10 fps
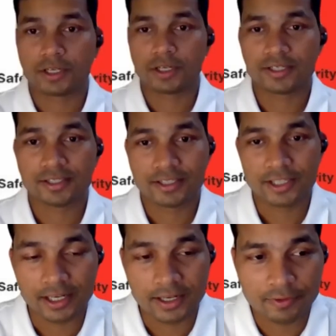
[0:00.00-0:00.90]
much,
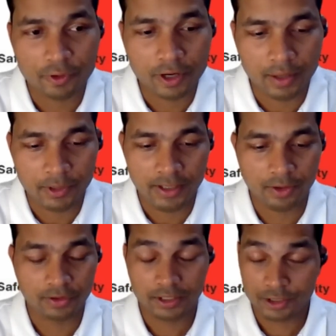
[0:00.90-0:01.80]
Jillian, for coming
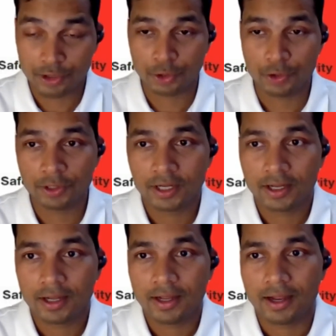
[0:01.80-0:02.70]
on this show.
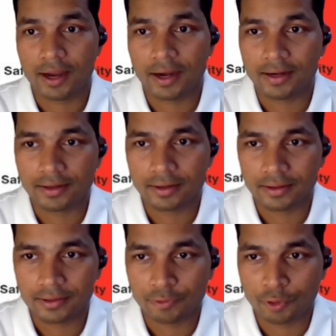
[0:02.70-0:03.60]
And
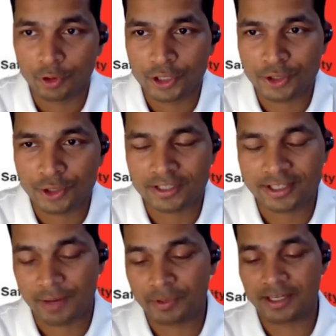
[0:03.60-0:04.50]
the floor is yours,
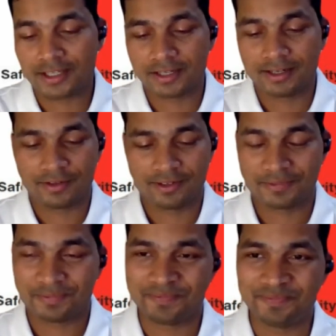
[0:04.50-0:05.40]
Captain Gajanan.
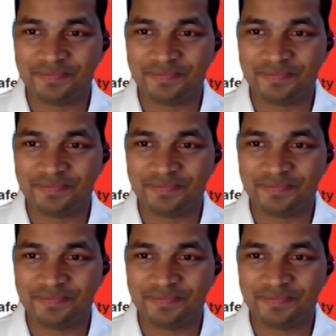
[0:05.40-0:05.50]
